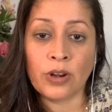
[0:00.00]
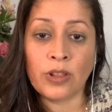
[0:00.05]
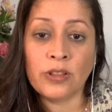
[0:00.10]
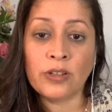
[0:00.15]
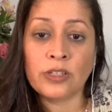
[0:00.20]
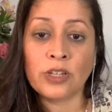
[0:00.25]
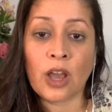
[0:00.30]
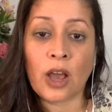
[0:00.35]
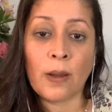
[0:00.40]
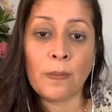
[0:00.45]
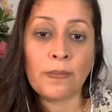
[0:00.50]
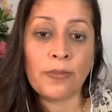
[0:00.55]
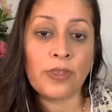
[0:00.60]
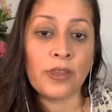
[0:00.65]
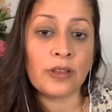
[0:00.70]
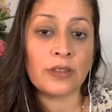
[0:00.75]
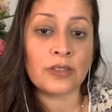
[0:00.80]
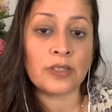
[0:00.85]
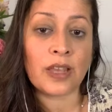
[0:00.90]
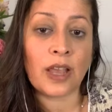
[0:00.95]
What are the
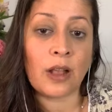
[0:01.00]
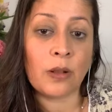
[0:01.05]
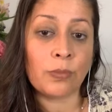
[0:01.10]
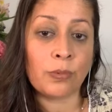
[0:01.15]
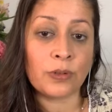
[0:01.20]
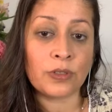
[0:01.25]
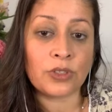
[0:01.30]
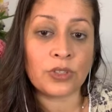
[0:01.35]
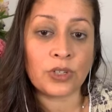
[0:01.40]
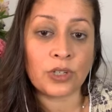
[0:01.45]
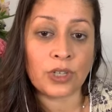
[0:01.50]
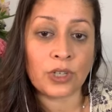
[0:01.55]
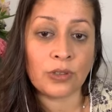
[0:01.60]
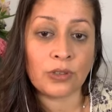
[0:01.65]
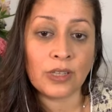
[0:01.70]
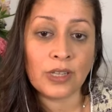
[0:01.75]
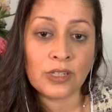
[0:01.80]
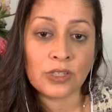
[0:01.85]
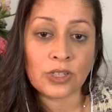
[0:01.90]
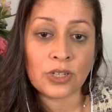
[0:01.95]
top things to help with
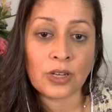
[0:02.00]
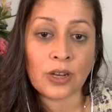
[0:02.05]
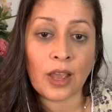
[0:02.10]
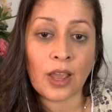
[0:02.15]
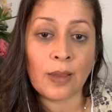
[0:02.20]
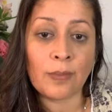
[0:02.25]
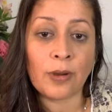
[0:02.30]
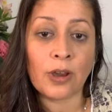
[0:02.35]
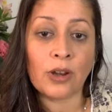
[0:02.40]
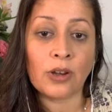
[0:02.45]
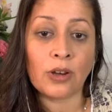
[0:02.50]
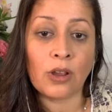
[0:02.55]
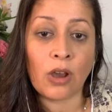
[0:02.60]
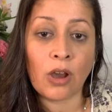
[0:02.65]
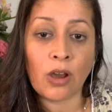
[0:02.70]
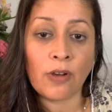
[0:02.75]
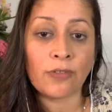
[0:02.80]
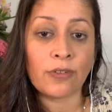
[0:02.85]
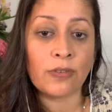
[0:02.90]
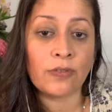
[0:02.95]
circulation? I'm on
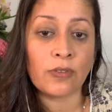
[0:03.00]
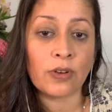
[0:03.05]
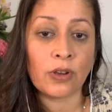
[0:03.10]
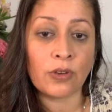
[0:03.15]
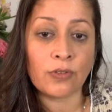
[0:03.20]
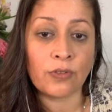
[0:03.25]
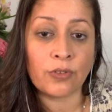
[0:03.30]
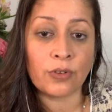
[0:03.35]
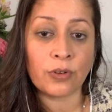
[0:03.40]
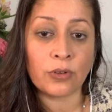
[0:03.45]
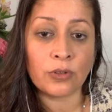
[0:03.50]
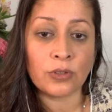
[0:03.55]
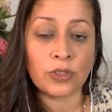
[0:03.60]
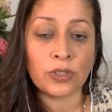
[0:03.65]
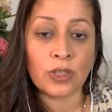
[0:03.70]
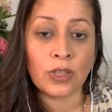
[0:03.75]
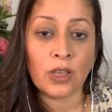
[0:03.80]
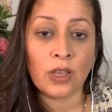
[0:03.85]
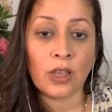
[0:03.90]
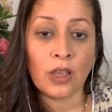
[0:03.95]
off of no
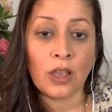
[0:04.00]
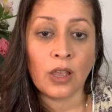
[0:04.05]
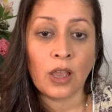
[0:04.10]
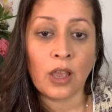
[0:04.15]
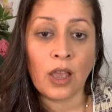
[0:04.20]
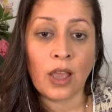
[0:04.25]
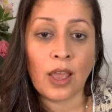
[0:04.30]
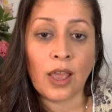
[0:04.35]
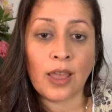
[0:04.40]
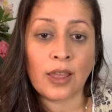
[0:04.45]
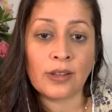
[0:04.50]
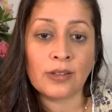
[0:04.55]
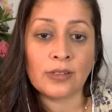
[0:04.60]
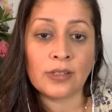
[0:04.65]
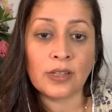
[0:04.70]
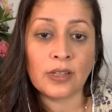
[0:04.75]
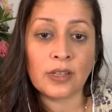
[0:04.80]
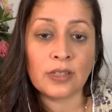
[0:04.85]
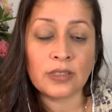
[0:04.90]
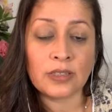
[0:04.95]
foods
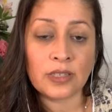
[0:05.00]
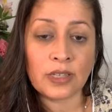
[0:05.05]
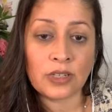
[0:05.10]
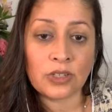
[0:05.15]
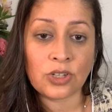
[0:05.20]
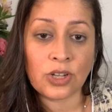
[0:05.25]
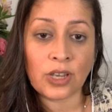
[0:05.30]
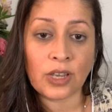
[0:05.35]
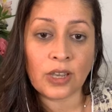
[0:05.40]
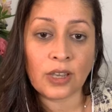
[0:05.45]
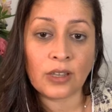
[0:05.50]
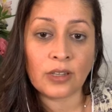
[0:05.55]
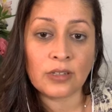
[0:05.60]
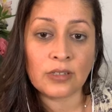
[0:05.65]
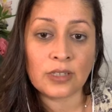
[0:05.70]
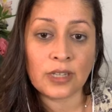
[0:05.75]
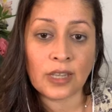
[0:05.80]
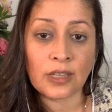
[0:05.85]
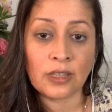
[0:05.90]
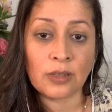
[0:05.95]
and CJ
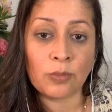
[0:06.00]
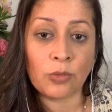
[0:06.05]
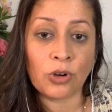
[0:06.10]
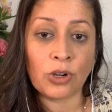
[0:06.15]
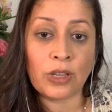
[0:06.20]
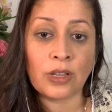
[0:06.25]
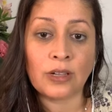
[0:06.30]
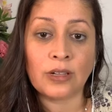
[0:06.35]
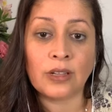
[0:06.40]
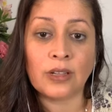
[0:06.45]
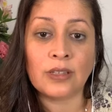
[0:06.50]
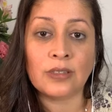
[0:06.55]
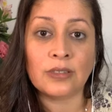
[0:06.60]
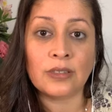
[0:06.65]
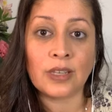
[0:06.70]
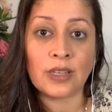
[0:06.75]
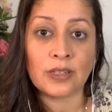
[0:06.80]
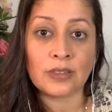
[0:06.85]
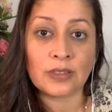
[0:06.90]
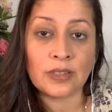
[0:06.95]
daily morning
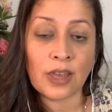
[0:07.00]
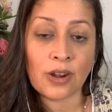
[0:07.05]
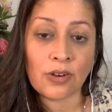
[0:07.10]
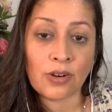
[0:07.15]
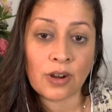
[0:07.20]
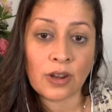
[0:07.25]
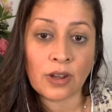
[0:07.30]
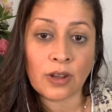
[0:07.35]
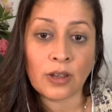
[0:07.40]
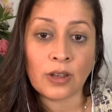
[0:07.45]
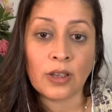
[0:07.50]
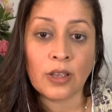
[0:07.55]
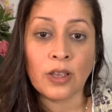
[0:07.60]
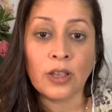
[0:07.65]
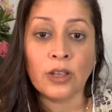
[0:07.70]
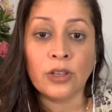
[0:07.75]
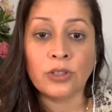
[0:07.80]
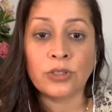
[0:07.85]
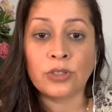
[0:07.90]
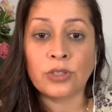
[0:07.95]
cleanse, etc.
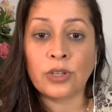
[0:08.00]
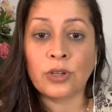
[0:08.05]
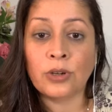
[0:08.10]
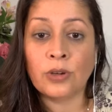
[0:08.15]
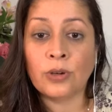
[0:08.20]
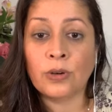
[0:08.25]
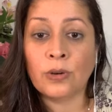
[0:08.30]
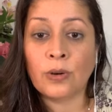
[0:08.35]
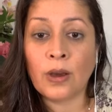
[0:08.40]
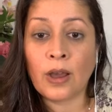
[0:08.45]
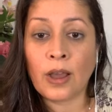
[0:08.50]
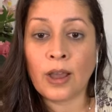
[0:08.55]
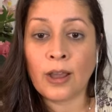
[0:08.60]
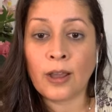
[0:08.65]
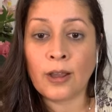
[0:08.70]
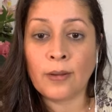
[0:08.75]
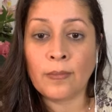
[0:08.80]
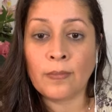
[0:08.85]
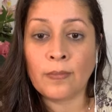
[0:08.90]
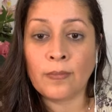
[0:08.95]
So,
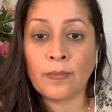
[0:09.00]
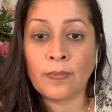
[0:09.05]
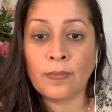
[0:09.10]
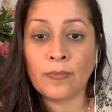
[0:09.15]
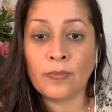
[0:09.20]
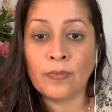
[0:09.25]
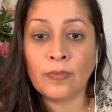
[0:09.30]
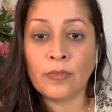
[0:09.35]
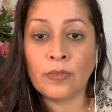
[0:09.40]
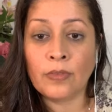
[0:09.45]
um,